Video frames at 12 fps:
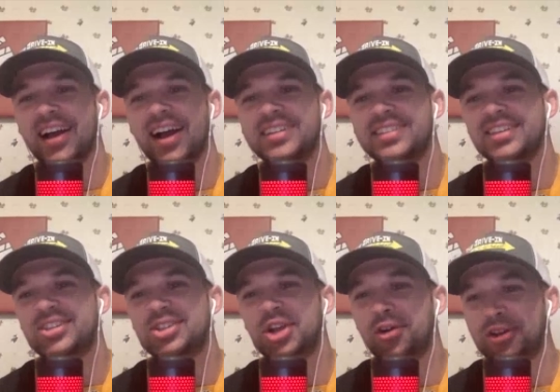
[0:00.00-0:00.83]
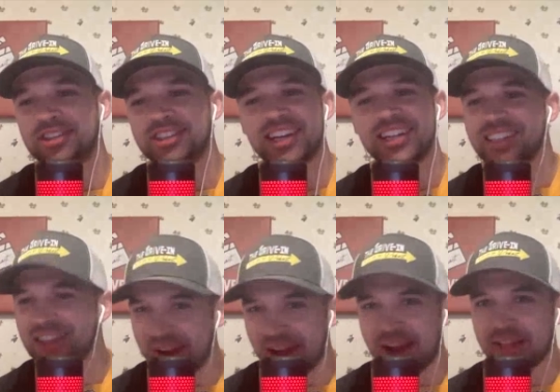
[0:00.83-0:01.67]
I, I, see Joe, you're tilting
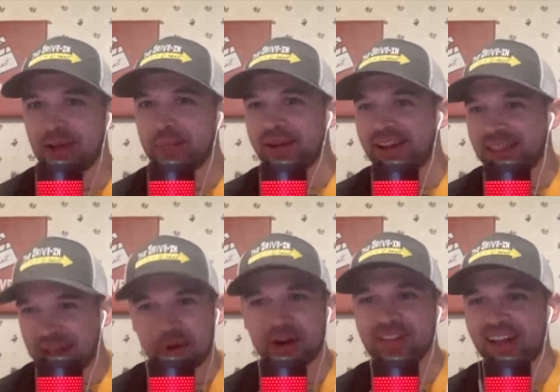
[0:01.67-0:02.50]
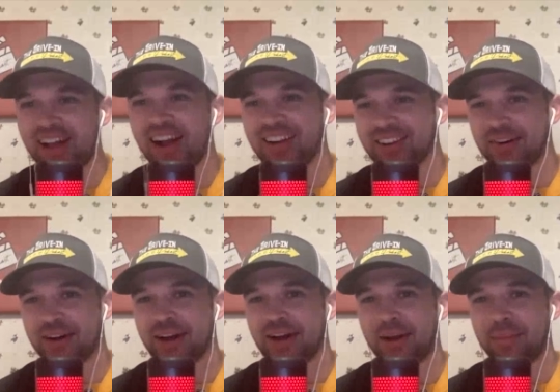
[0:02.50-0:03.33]
your head a little bit. Yeah. You're aligned. Go
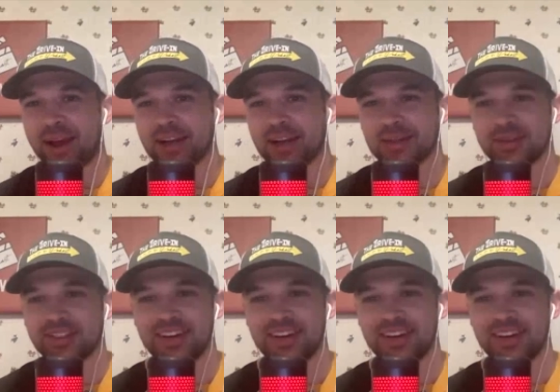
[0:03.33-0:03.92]
ahead on Max. I,